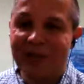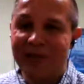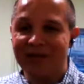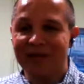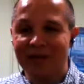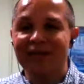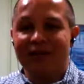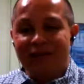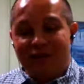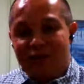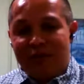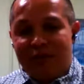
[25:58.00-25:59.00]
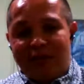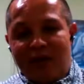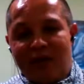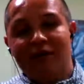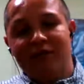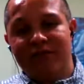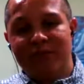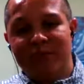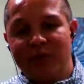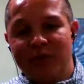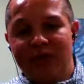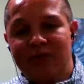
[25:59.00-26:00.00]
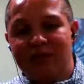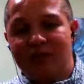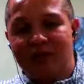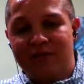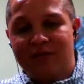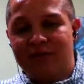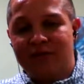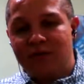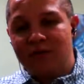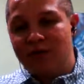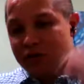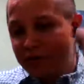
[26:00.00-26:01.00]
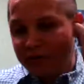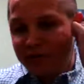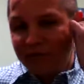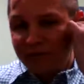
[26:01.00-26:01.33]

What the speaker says: I mean, you'll be scared of it, but for those of us